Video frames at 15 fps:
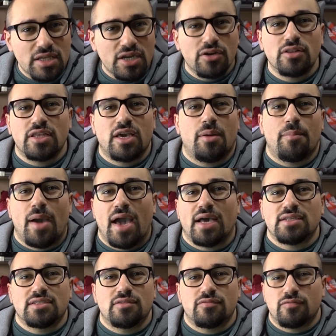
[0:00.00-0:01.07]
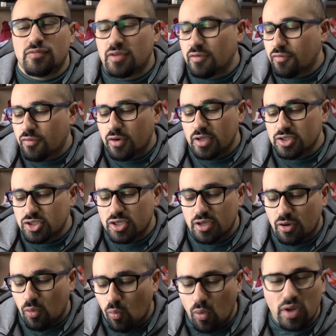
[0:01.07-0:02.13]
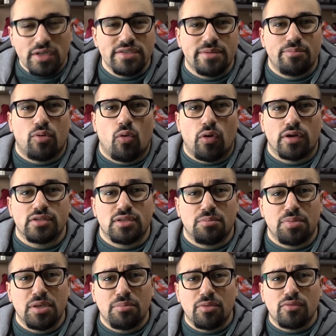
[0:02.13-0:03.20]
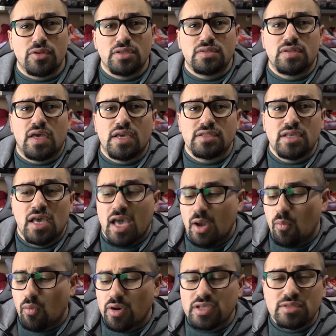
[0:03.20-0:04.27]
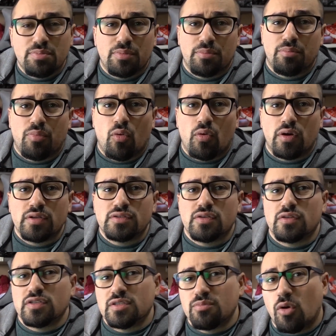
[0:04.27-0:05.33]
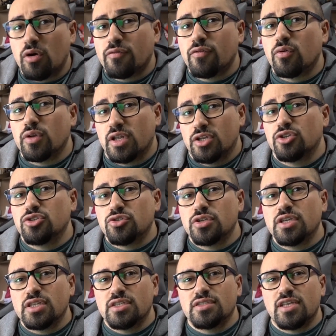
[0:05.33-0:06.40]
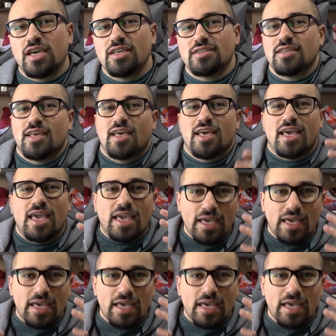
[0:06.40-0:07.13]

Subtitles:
Clearly a massive differentiator. What is important to people these days, and what is important to the smartphone industry these days,